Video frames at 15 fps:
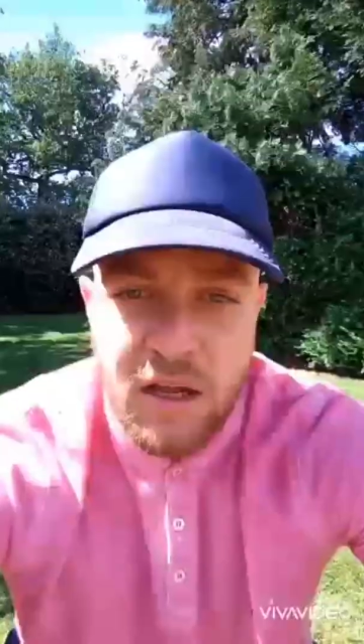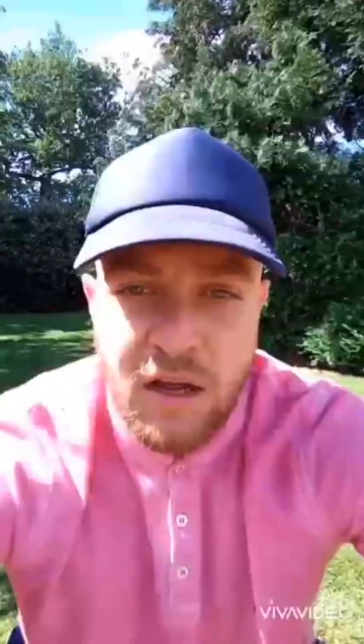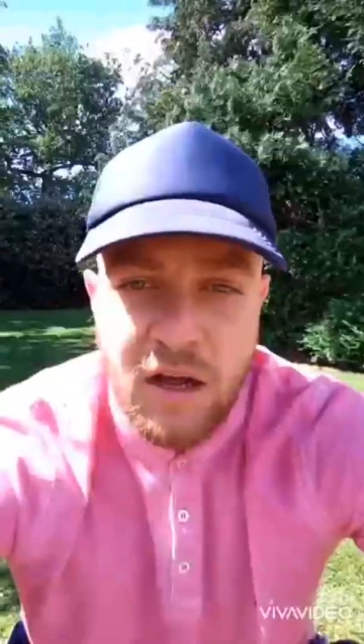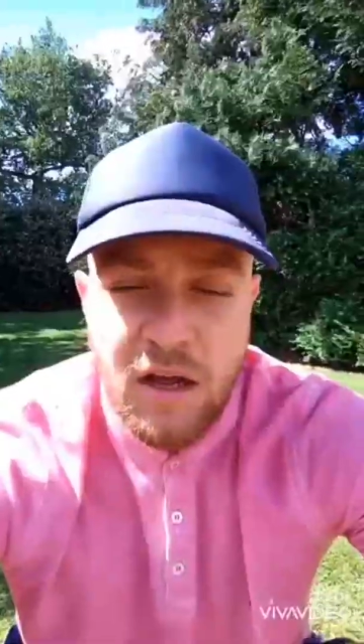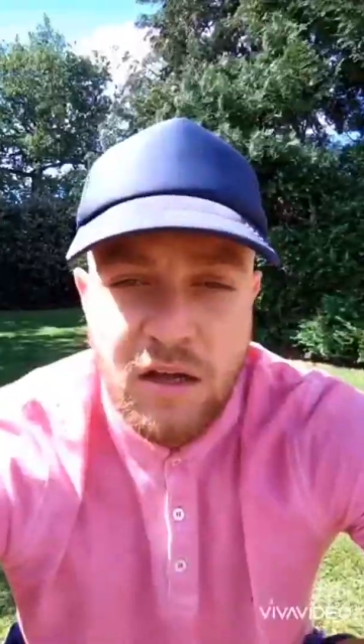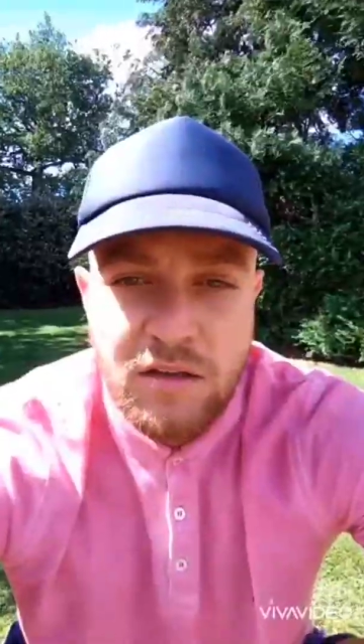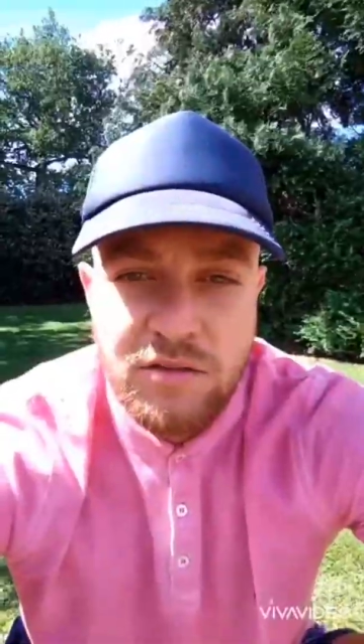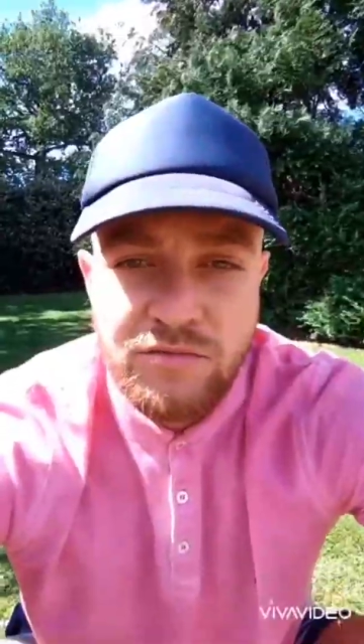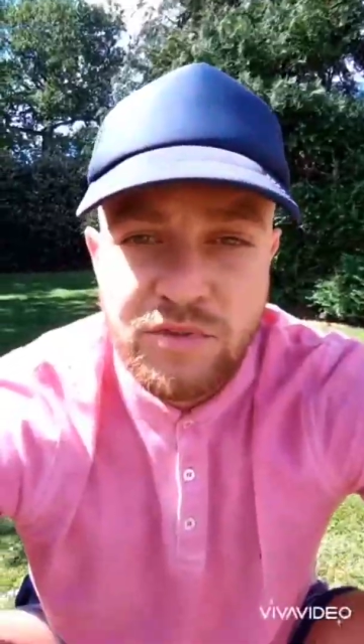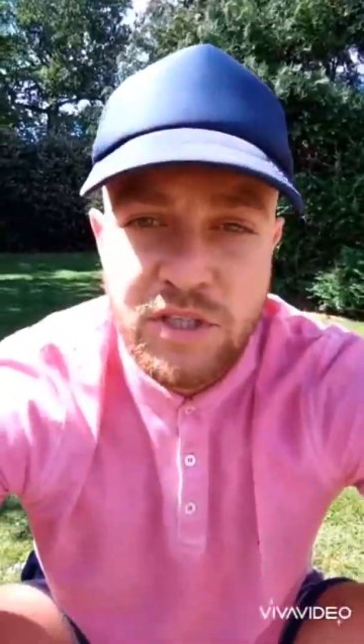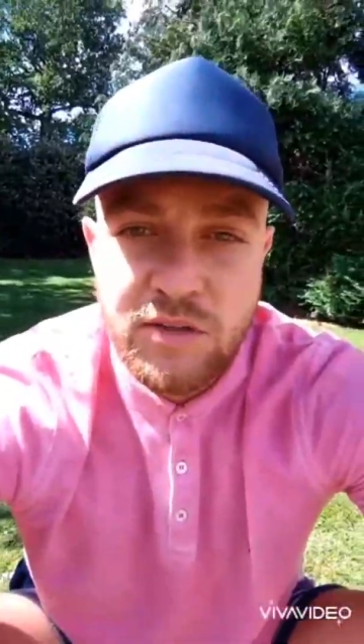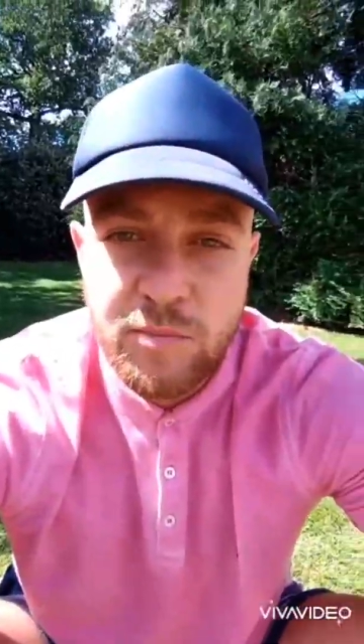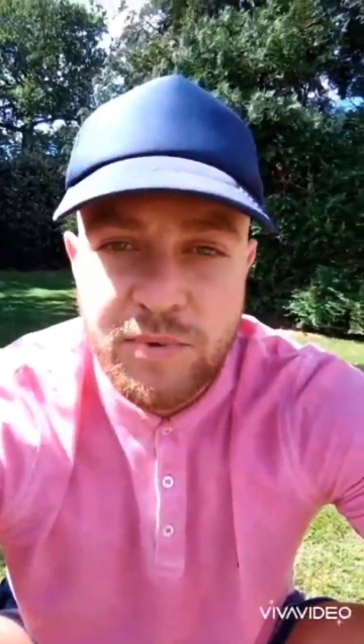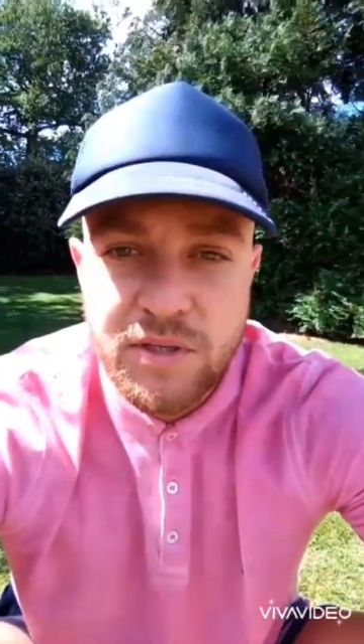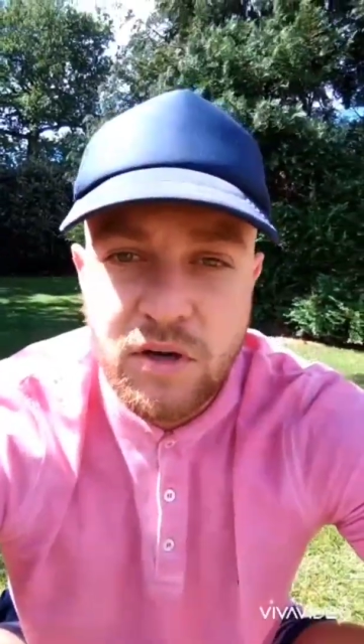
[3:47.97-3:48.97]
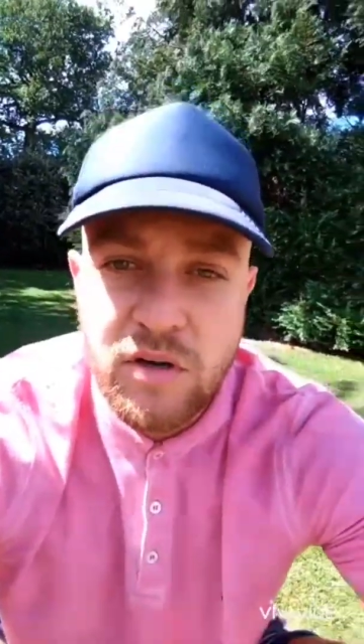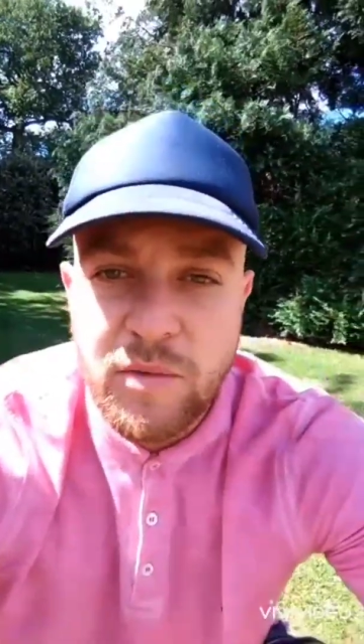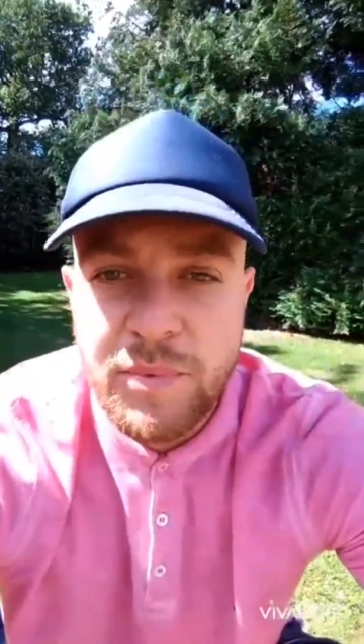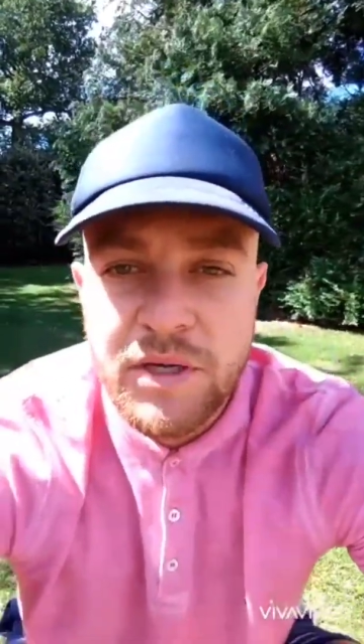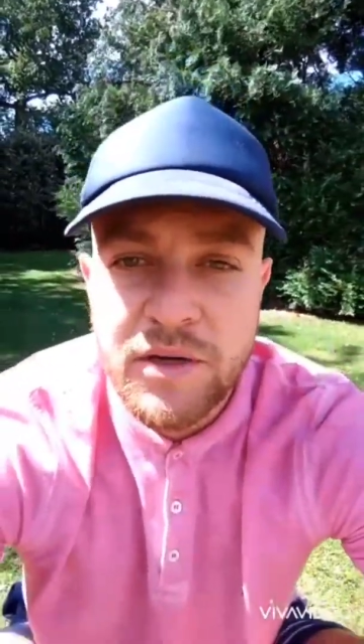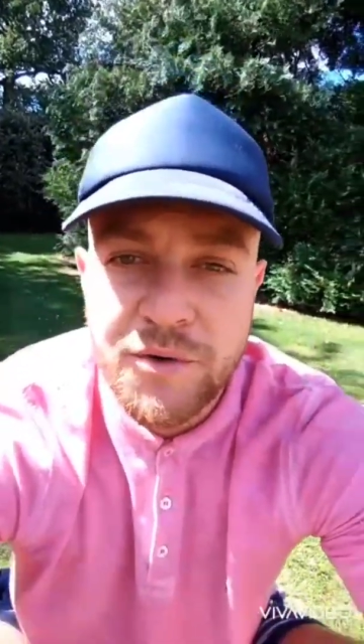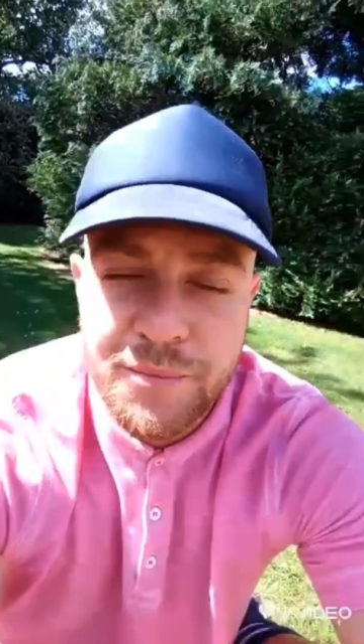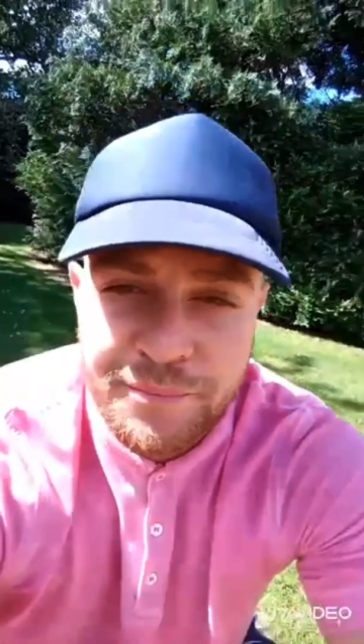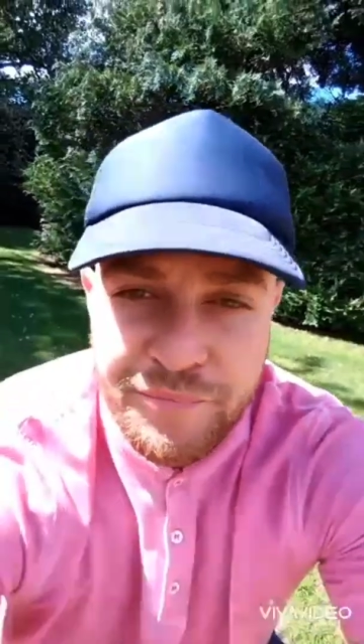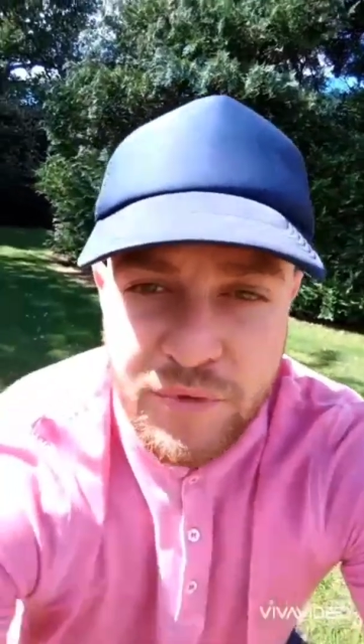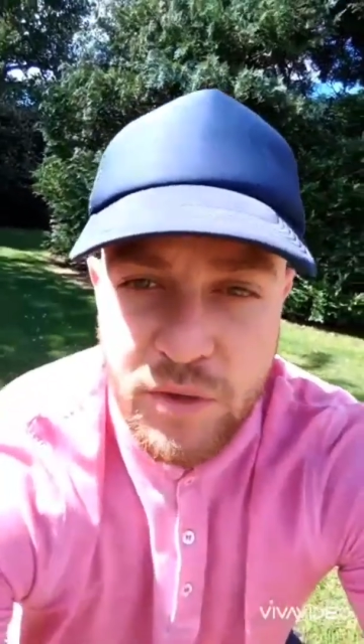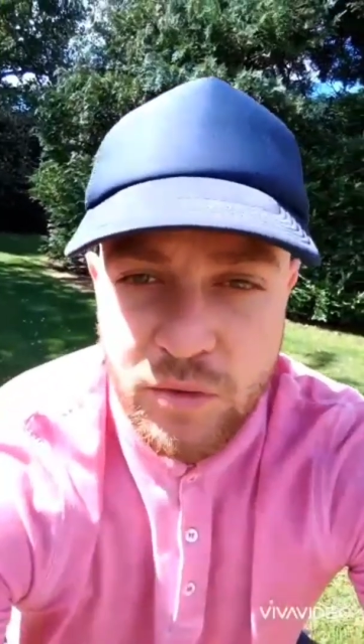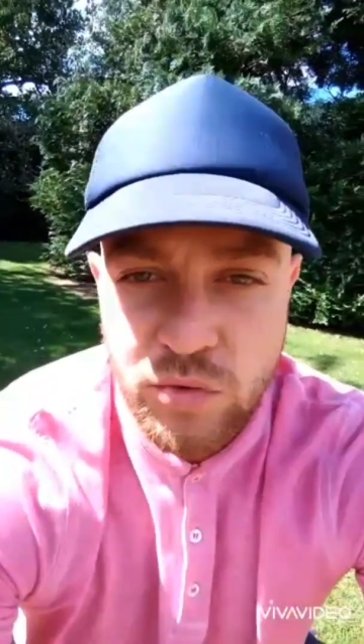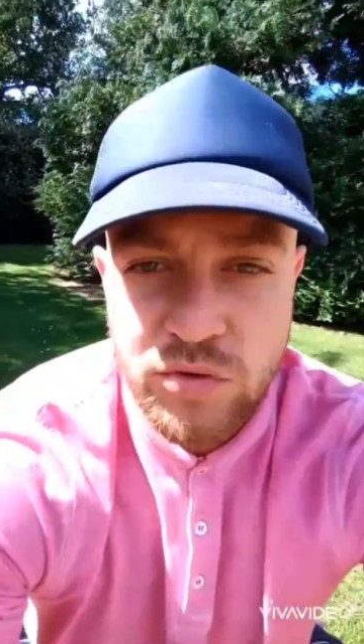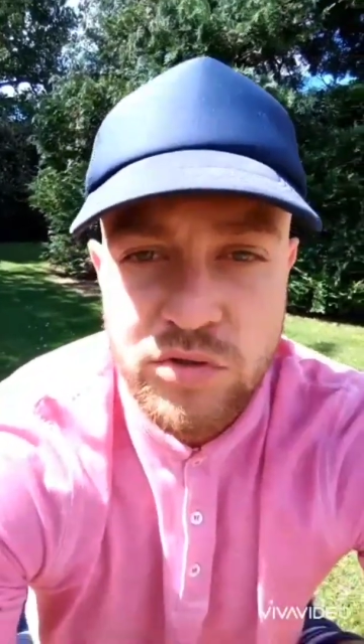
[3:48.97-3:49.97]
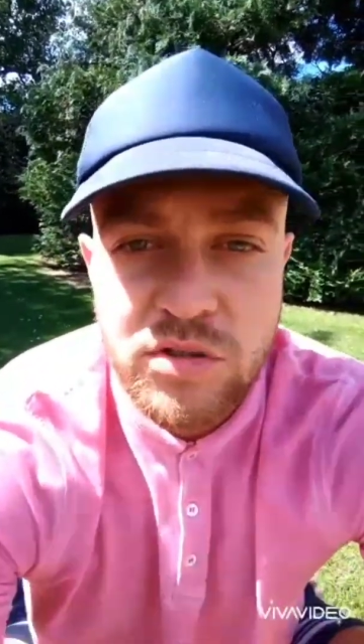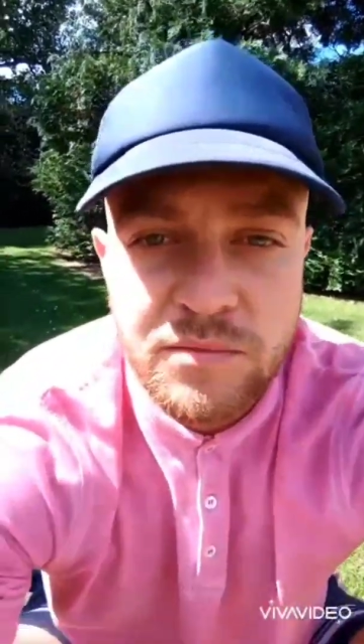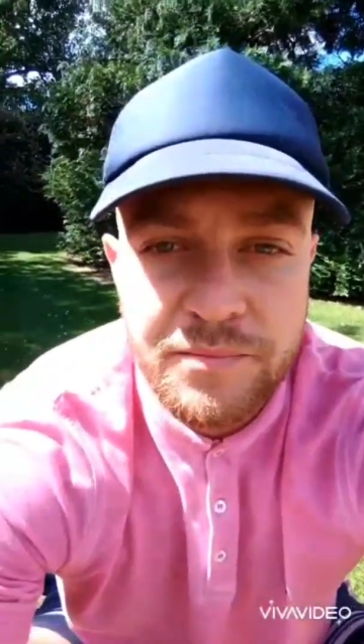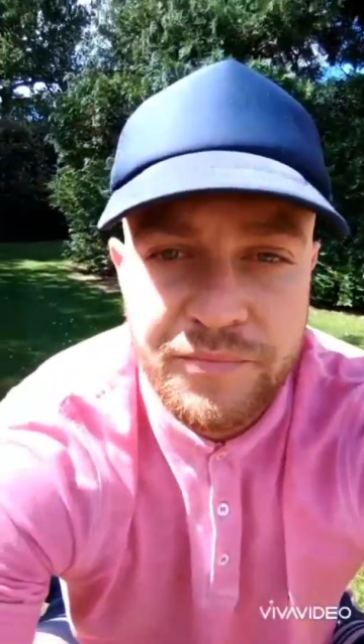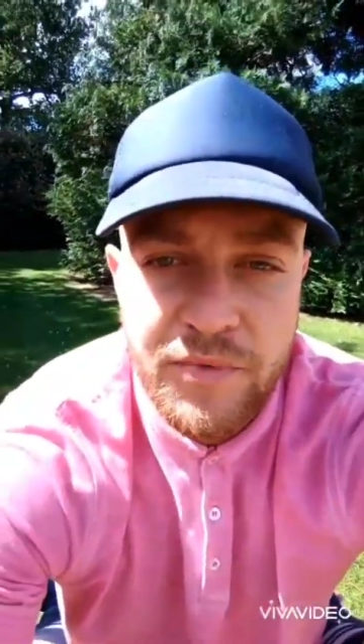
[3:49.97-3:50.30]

Unreal banana peel, awesome.